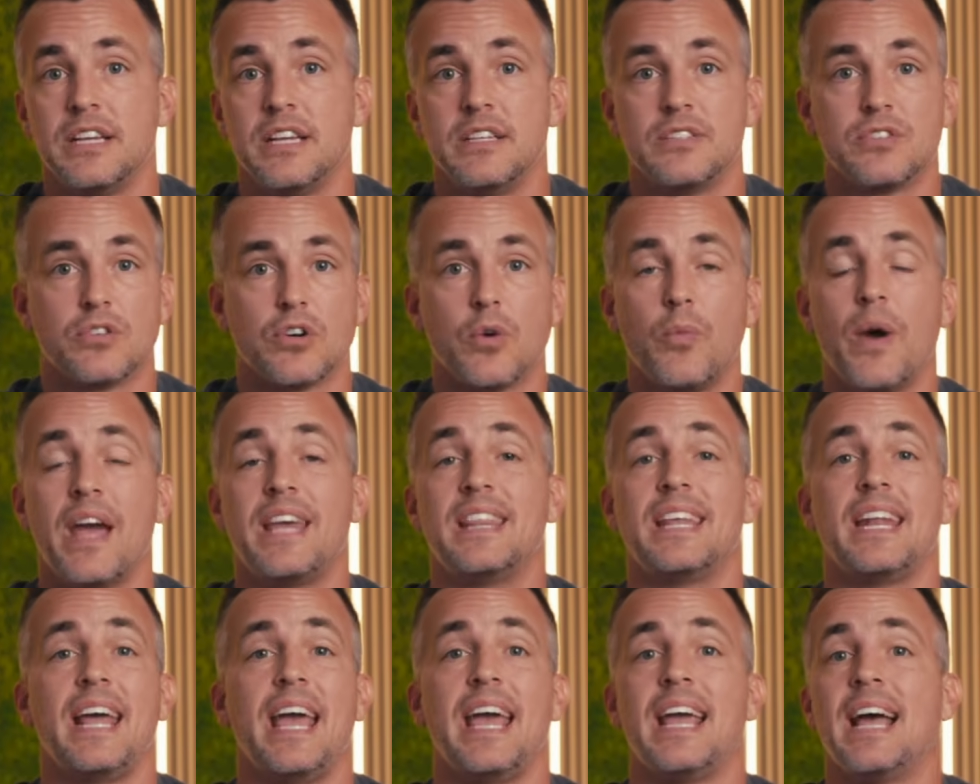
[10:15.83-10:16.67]
Is there a way
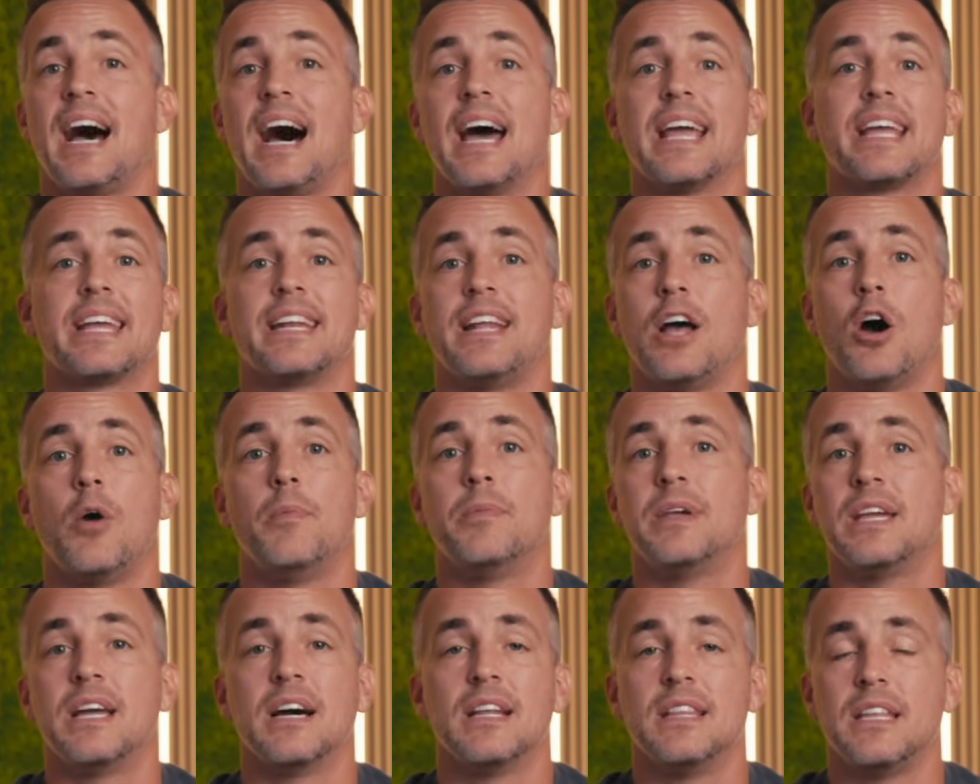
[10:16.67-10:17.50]
that AI can help
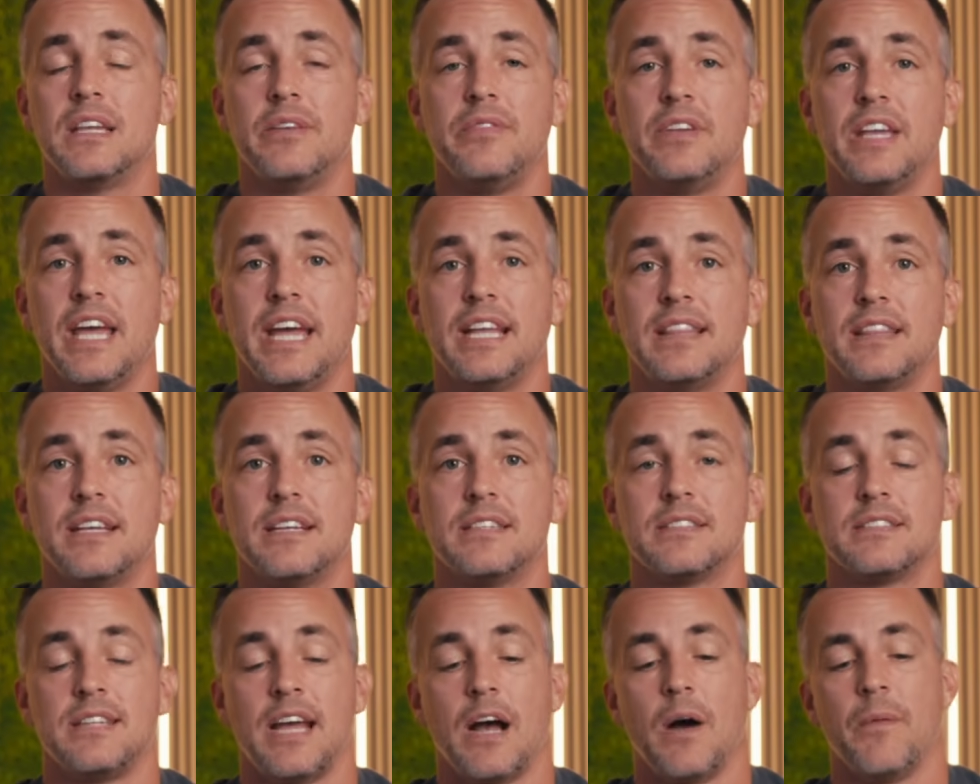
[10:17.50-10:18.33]
me alleviate
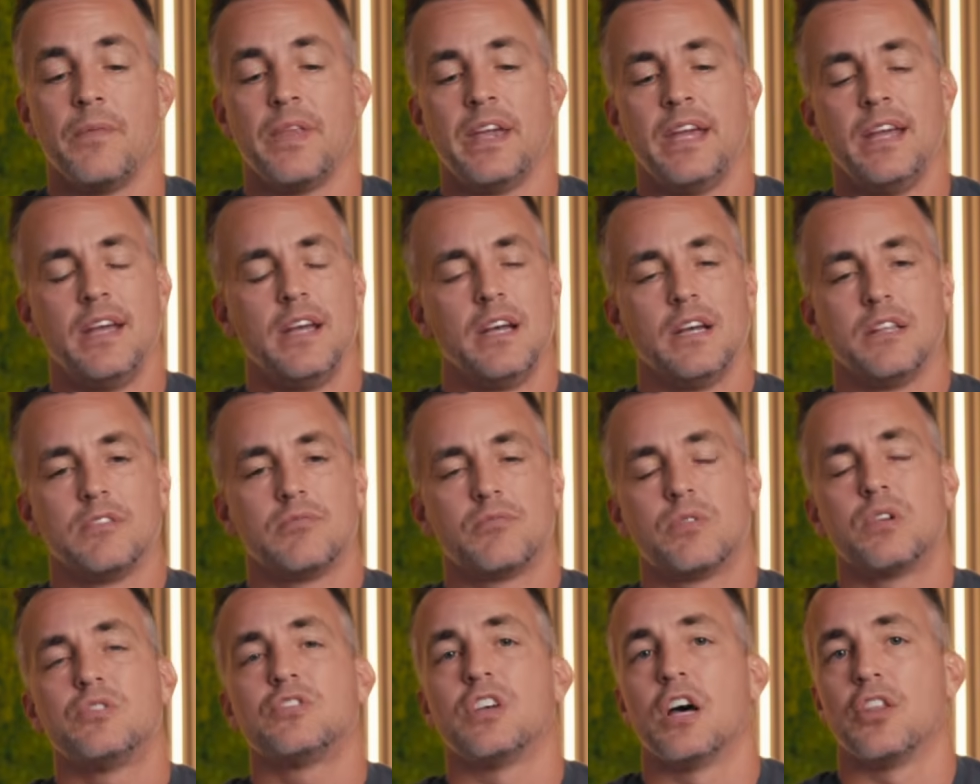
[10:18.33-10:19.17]
this? Now,
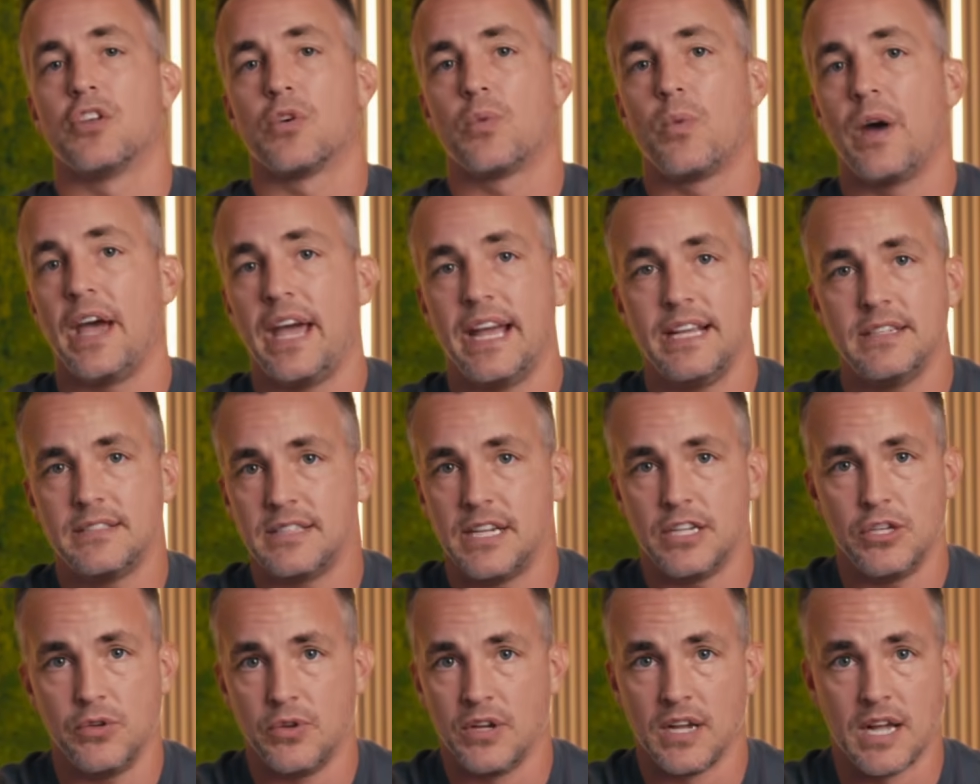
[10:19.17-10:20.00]
there's other ways
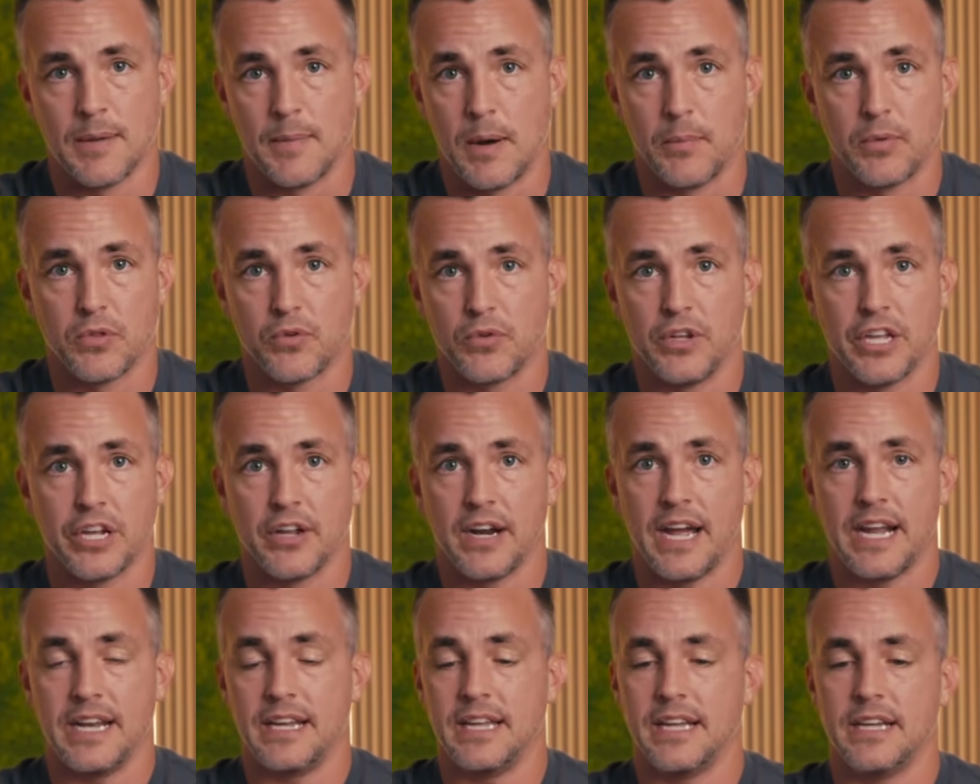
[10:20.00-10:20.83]
that you can come up with really good
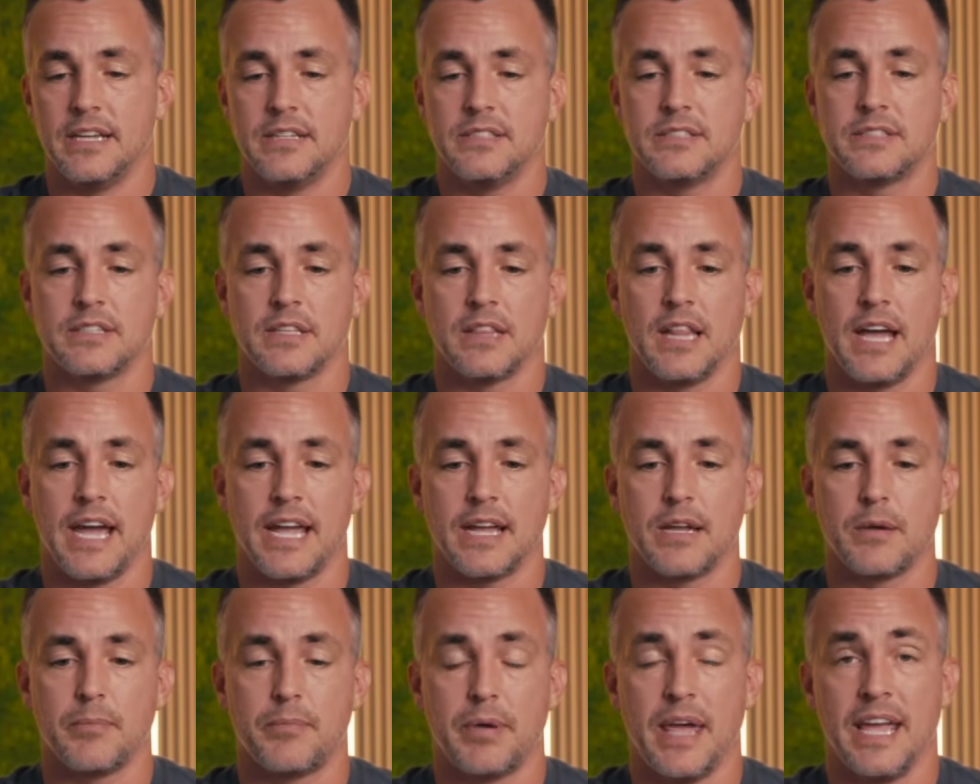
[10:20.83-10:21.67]
ideas,
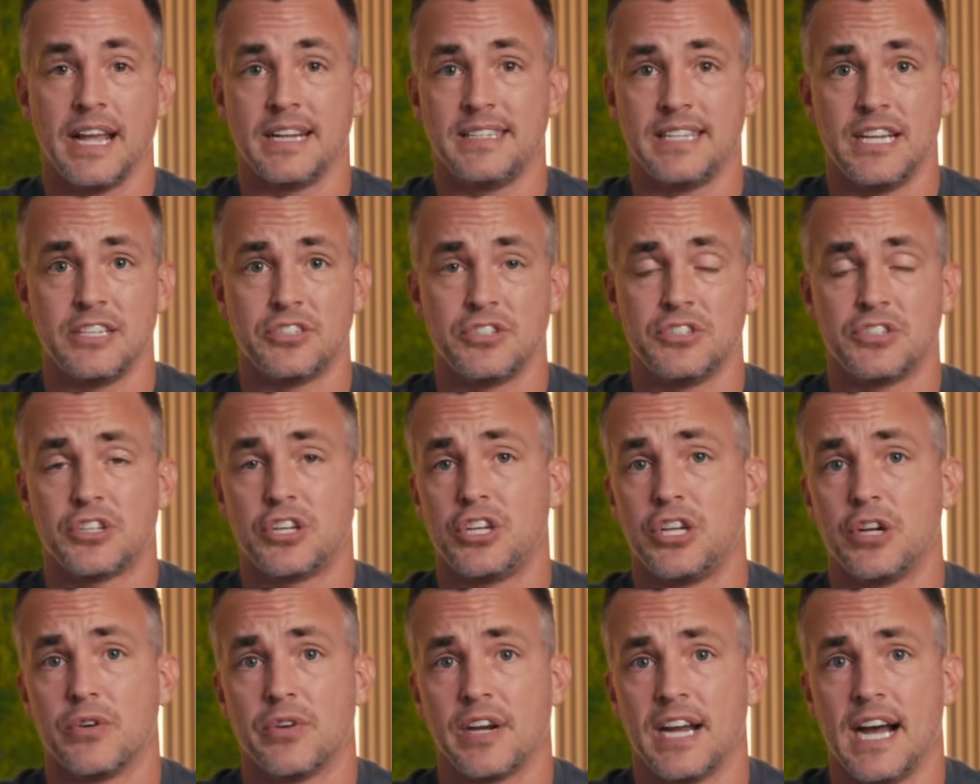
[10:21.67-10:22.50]
like paying attention to
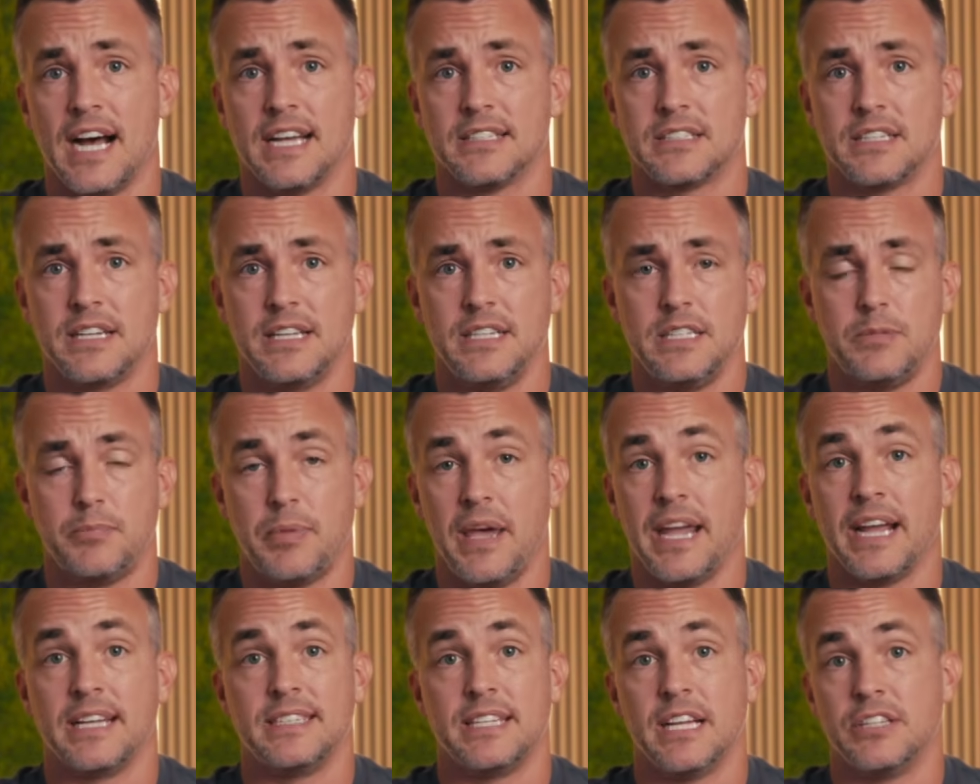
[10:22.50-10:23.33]
curiosities,
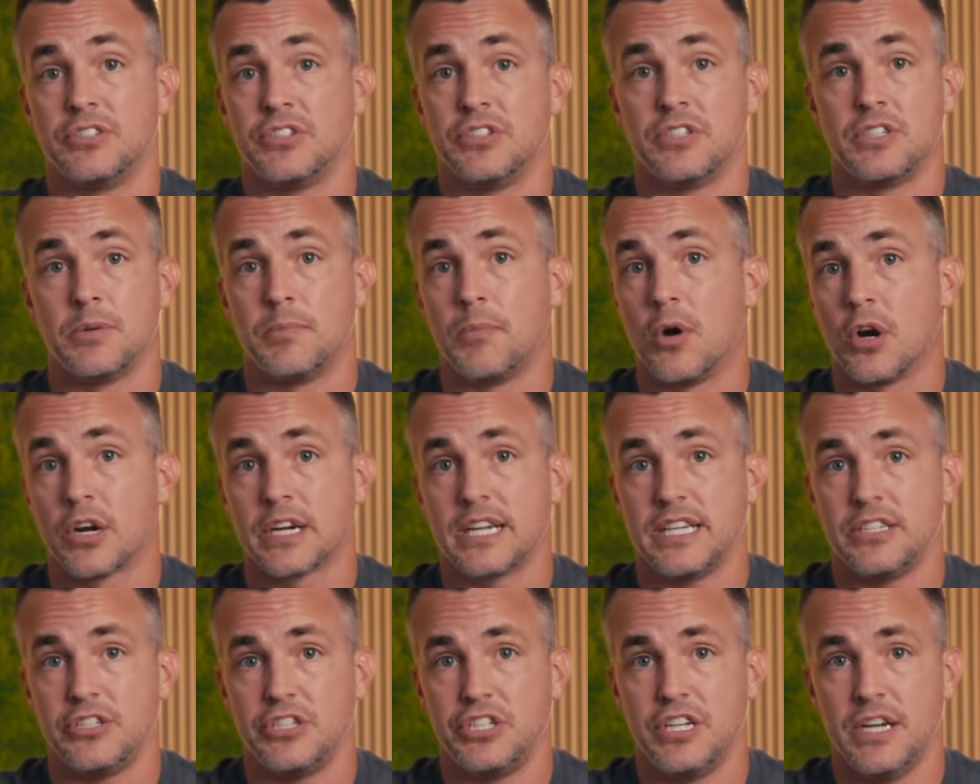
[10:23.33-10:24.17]
paying attention to
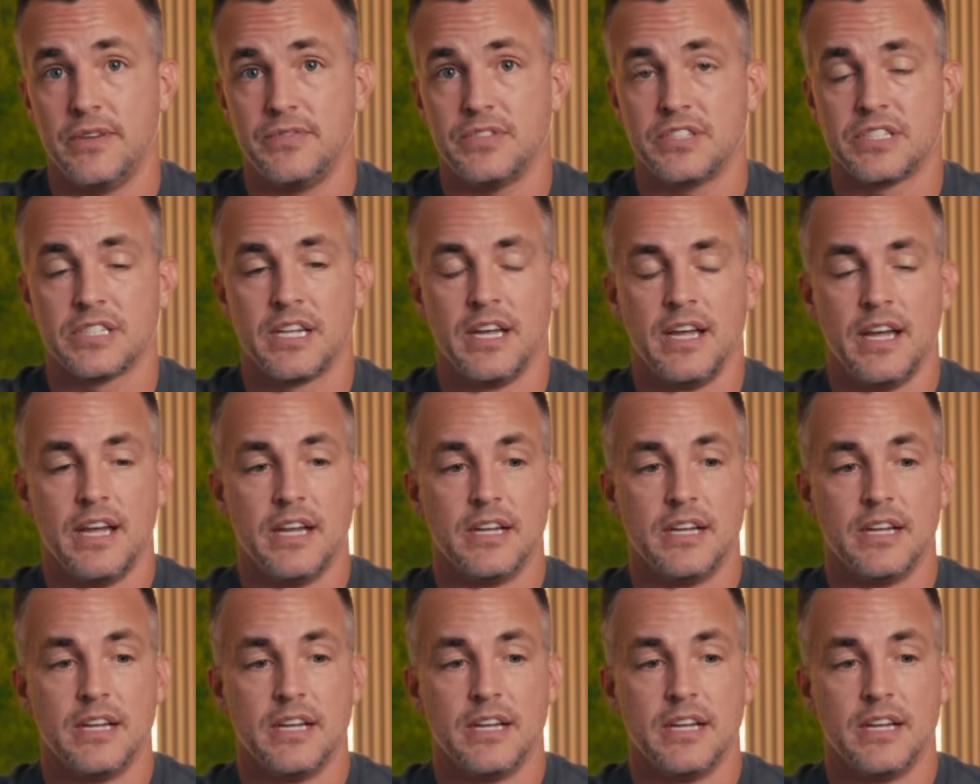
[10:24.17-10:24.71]
market shifts.